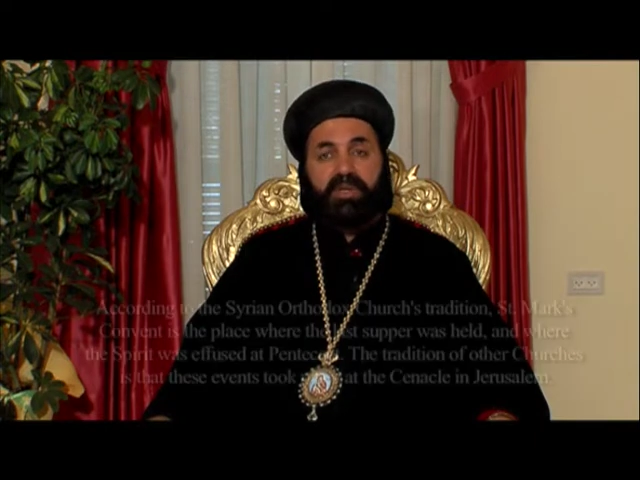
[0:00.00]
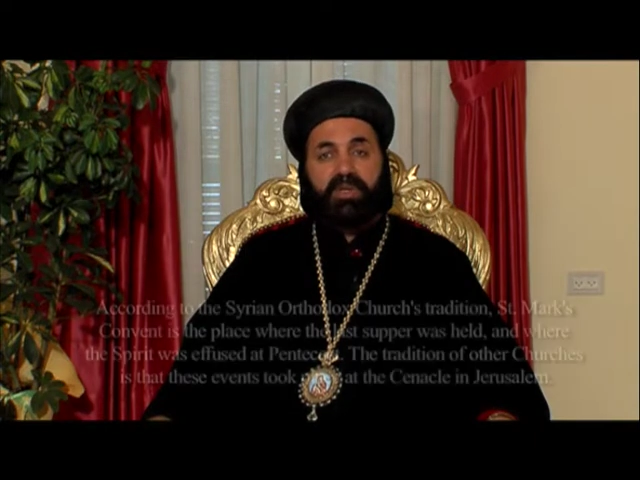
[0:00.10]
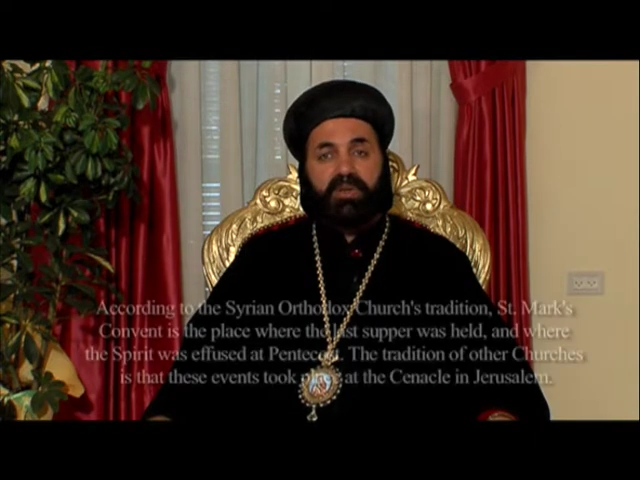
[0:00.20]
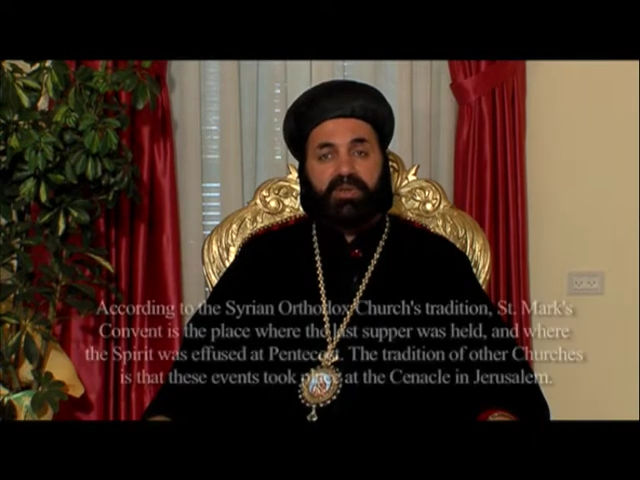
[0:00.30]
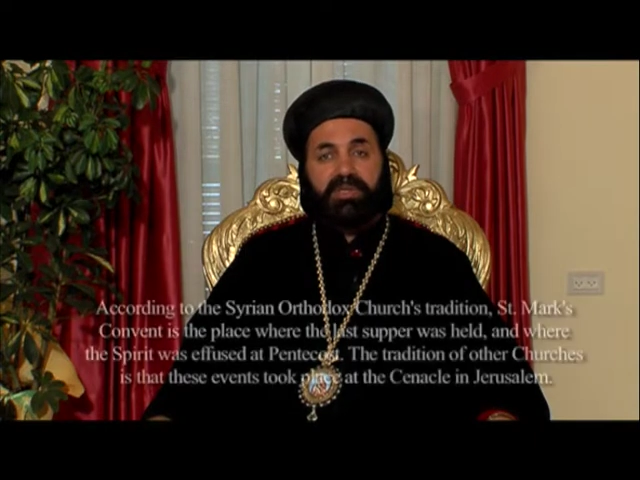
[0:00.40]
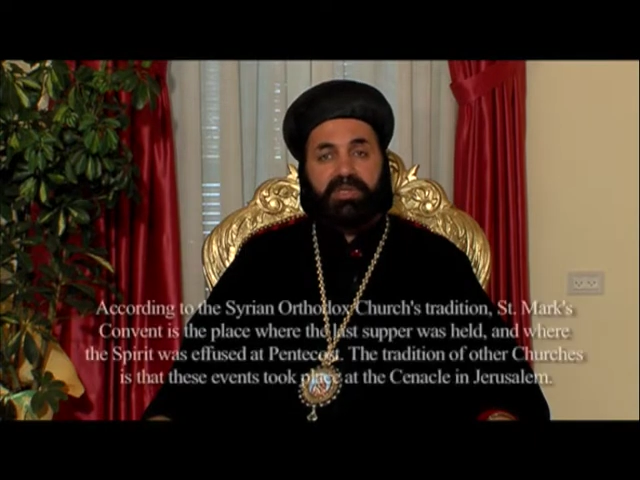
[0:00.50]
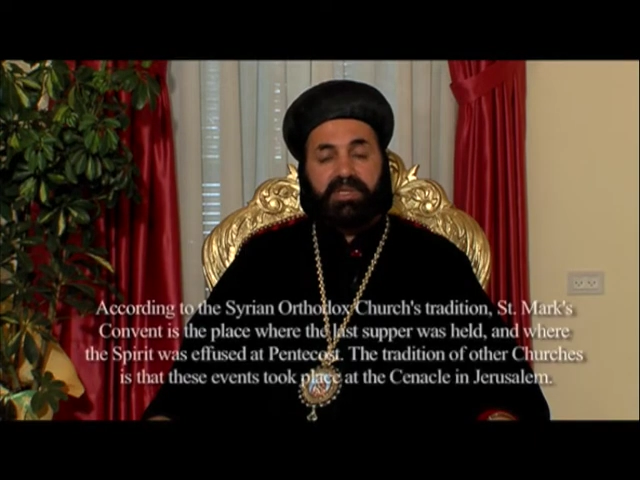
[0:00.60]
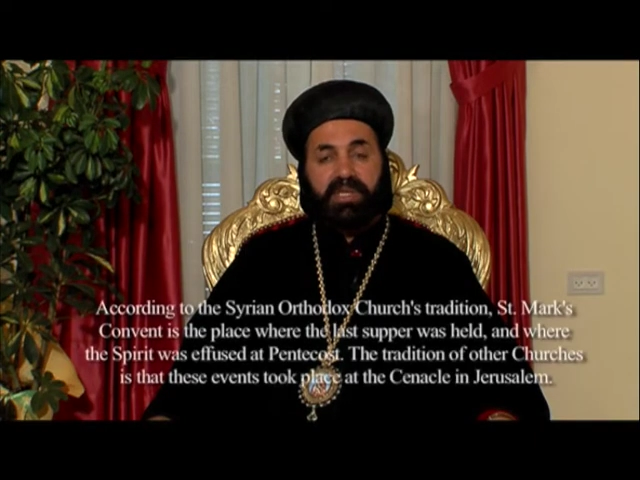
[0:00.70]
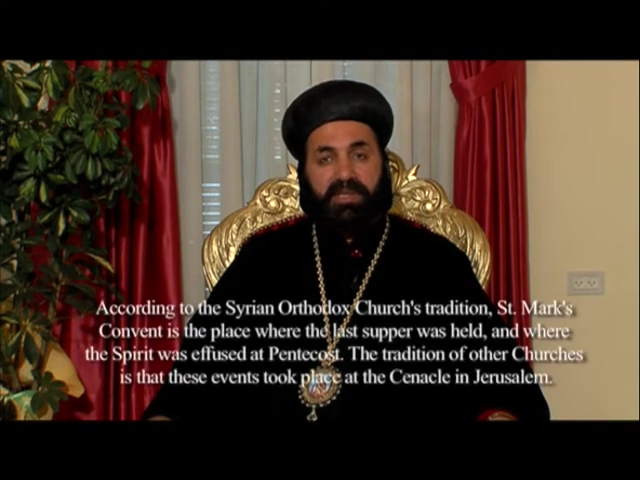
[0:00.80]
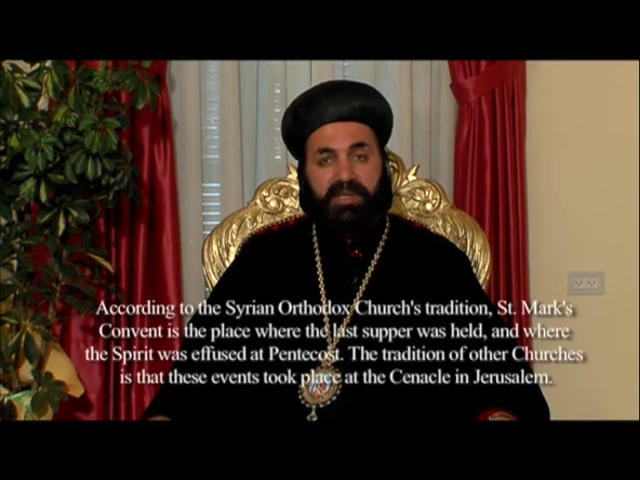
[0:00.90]
Lord Jesus
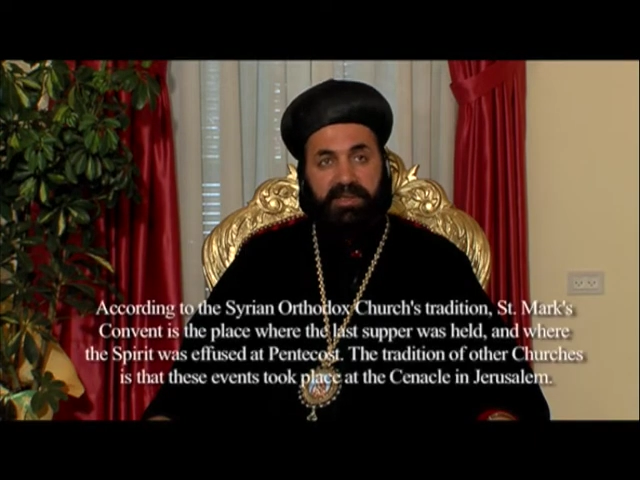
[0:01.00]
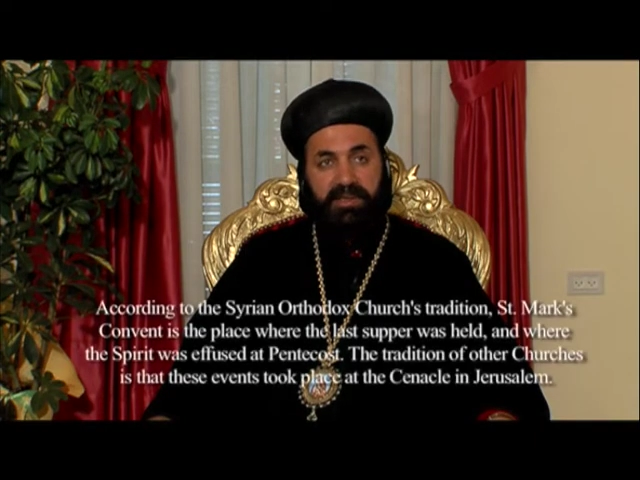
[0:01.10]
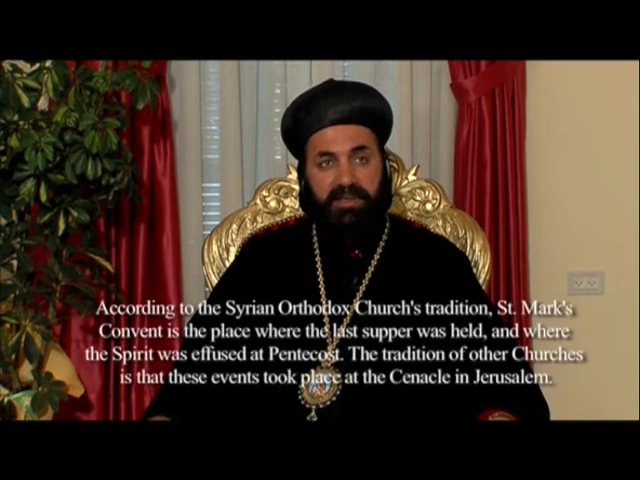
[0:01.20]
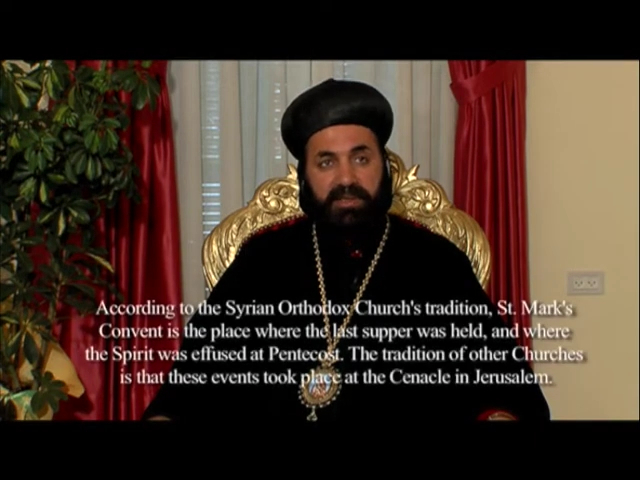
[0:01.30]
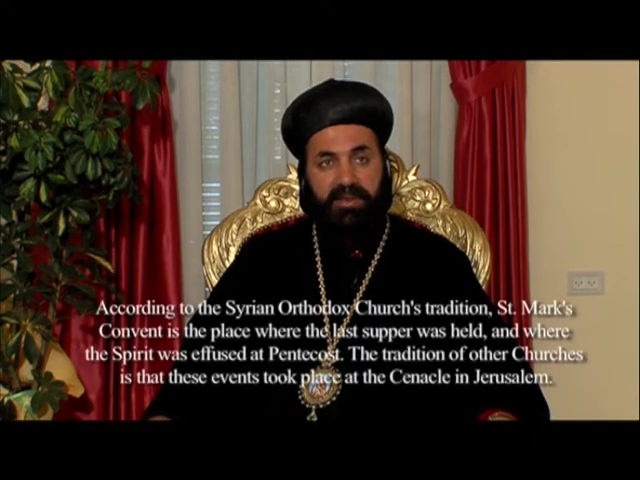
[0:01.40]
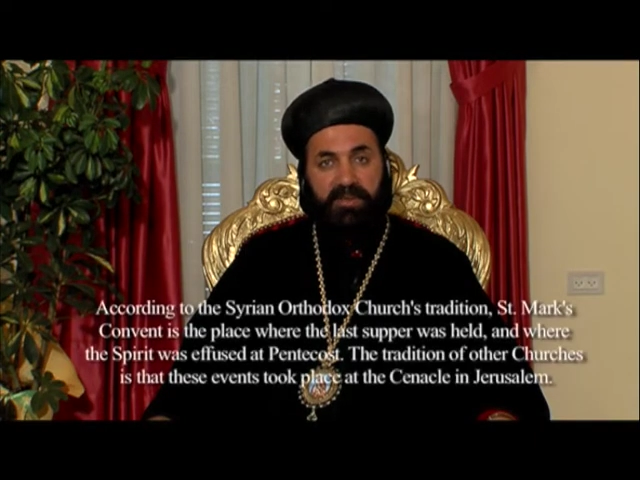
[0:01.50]
Christ